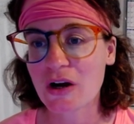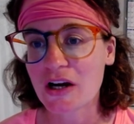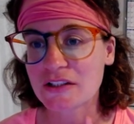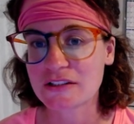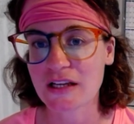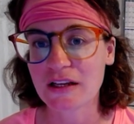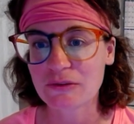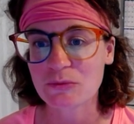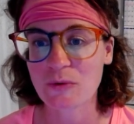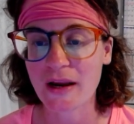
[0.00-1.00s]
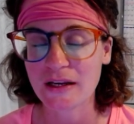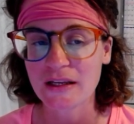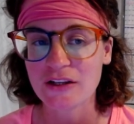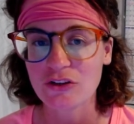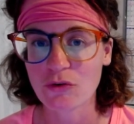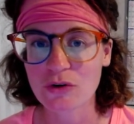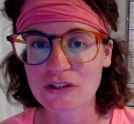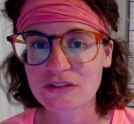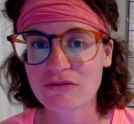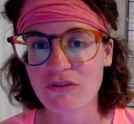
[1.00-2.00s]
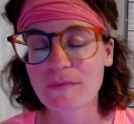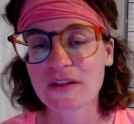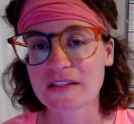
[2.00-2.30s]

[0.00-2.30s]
are done writing yours from the